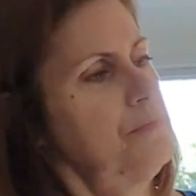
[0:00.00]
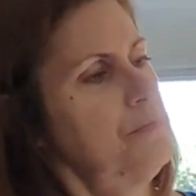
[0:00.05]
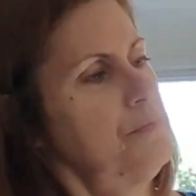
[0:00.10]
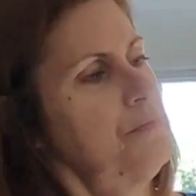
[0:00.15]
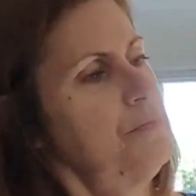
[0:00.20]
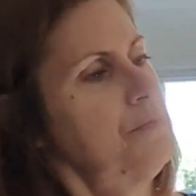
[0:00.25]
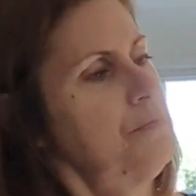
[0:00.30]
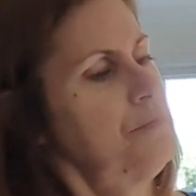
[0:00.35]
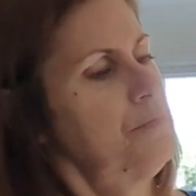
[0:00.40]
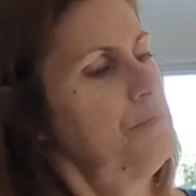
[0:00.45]

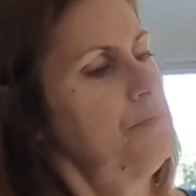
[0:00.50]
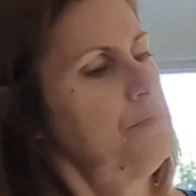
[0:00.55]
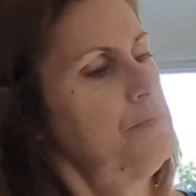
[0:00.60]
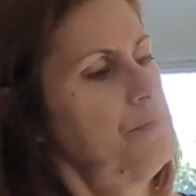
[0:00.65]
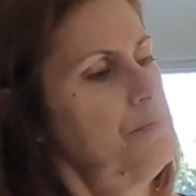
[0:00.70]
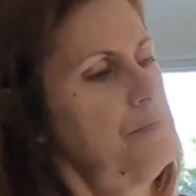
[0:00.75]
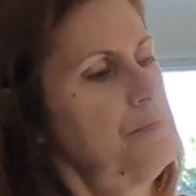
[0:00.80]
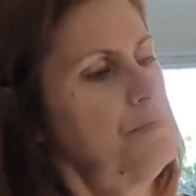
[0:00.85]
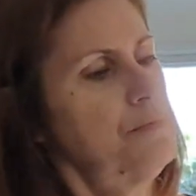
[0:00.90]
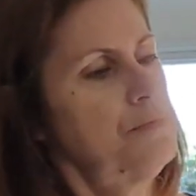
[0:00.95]

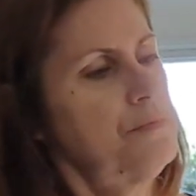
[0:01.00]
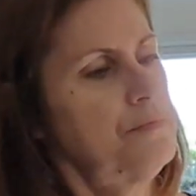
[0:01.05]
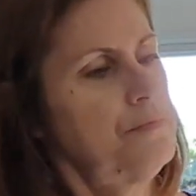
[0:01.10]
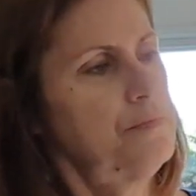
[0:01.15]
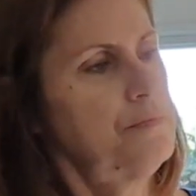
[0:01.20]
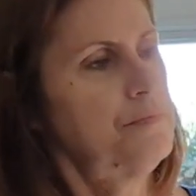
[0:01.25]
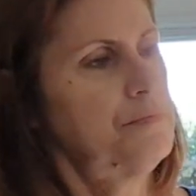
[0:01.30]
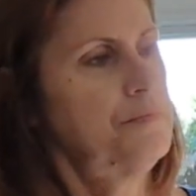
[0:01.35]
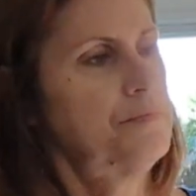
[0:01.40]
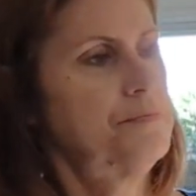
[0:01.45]

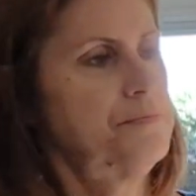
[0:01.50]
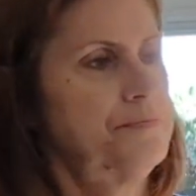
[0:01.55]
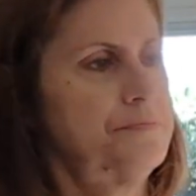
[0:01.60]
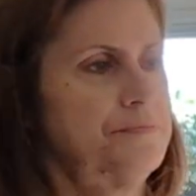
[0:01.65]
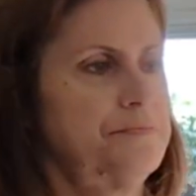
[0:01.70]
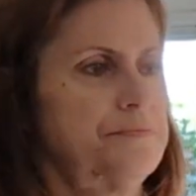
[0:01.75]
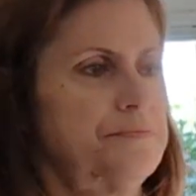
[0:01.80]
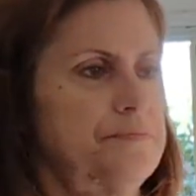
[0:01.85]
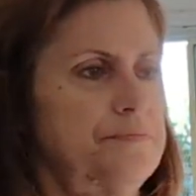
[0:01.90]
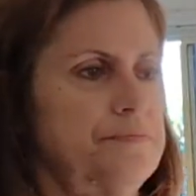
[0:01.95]

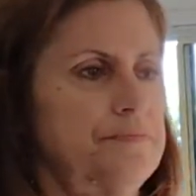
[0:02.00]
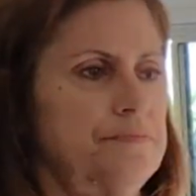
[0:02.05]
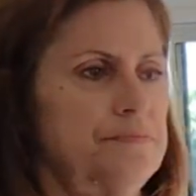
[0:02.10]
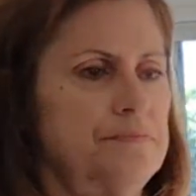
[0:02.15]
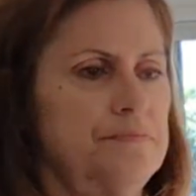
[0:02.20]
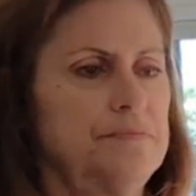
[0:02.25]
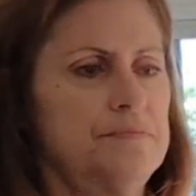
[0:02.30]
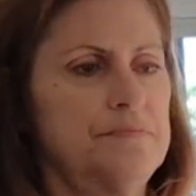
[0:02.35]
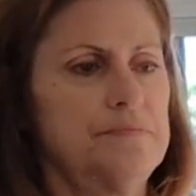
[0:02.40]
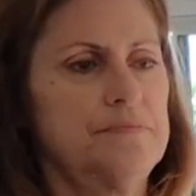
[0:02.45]

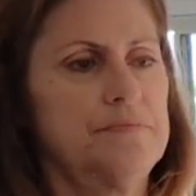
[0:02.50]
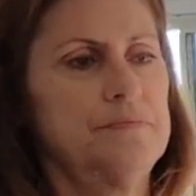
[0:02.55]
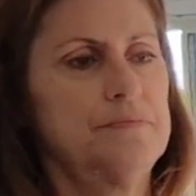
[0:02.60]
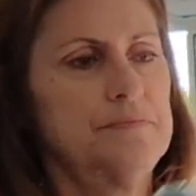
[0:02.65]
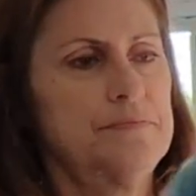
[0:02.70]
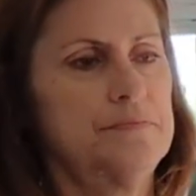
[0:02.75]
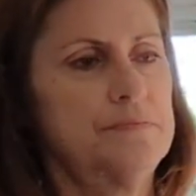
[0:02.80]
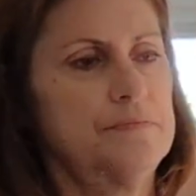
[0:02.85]
This person isn't speaking.